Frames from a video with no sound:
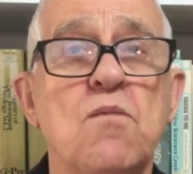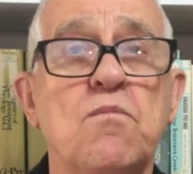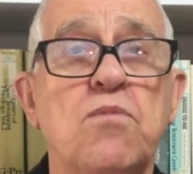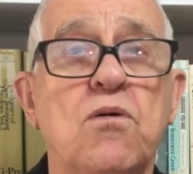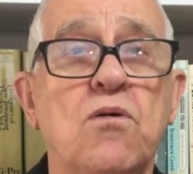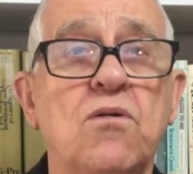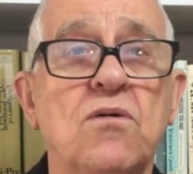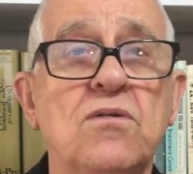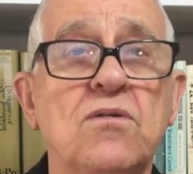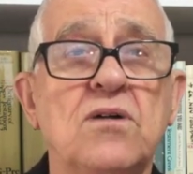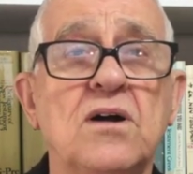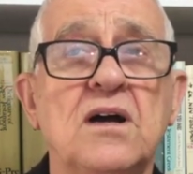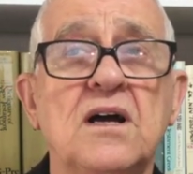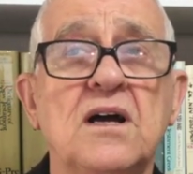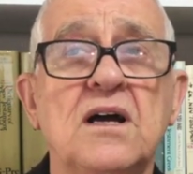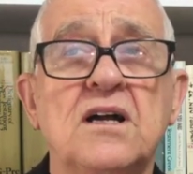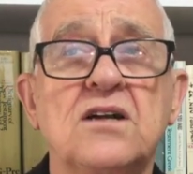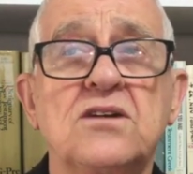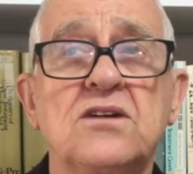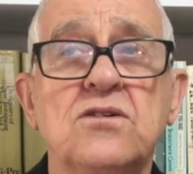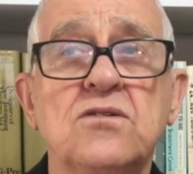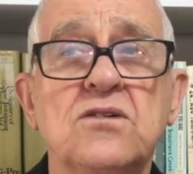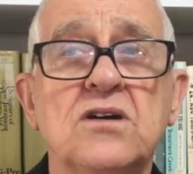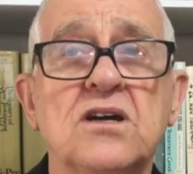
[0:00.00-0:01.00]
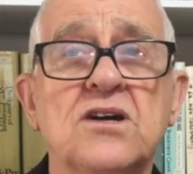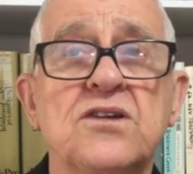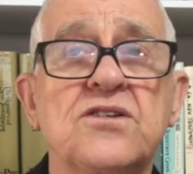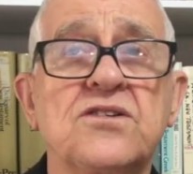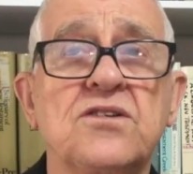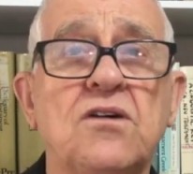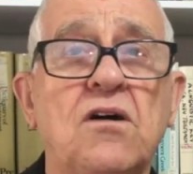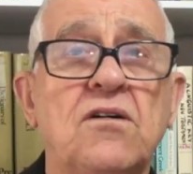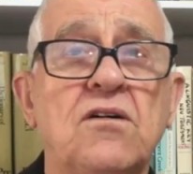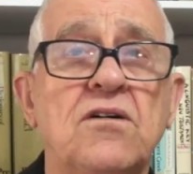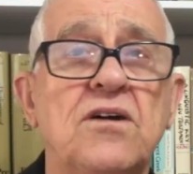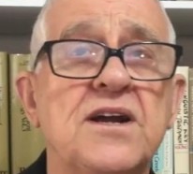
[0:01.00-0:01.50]
Paul took
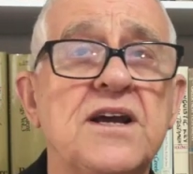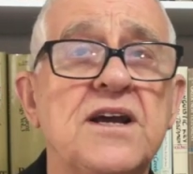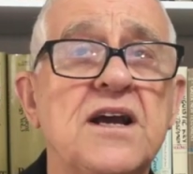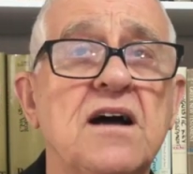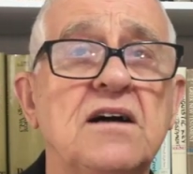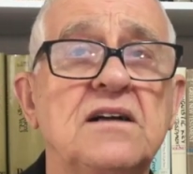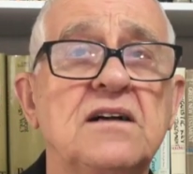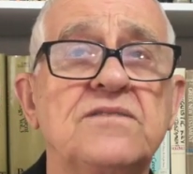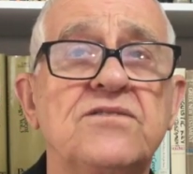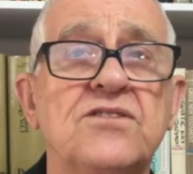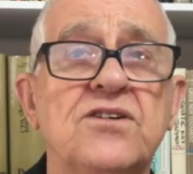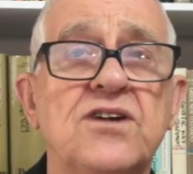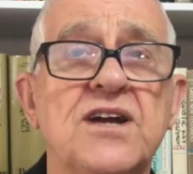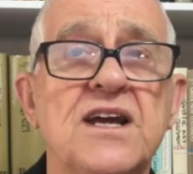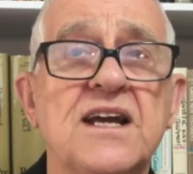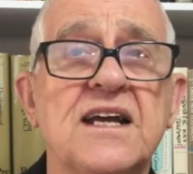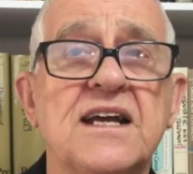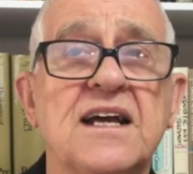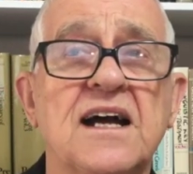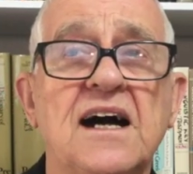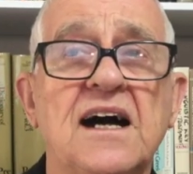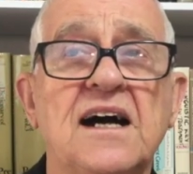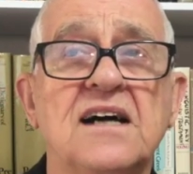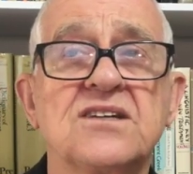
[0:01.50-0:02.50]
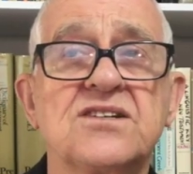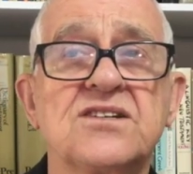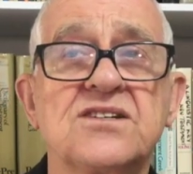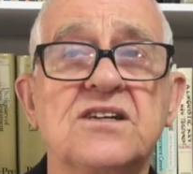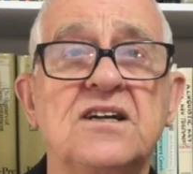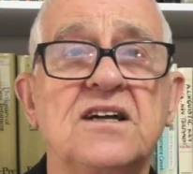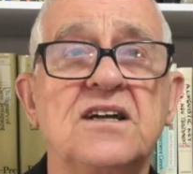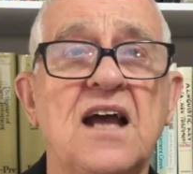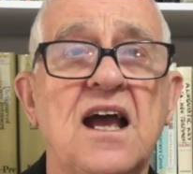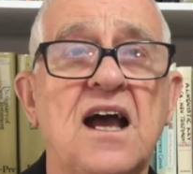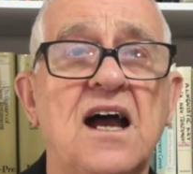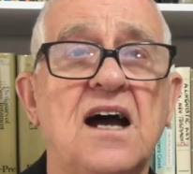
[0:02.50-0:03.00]
authority over and he cast
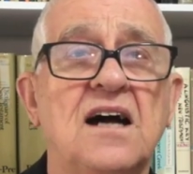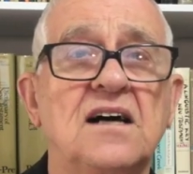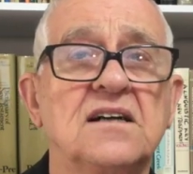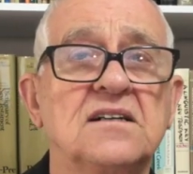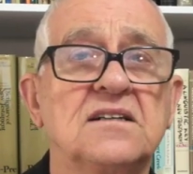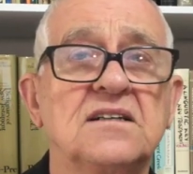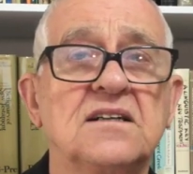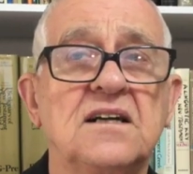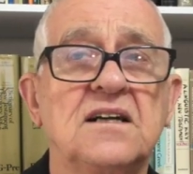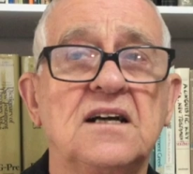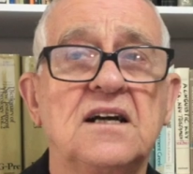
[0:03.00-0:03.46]
it out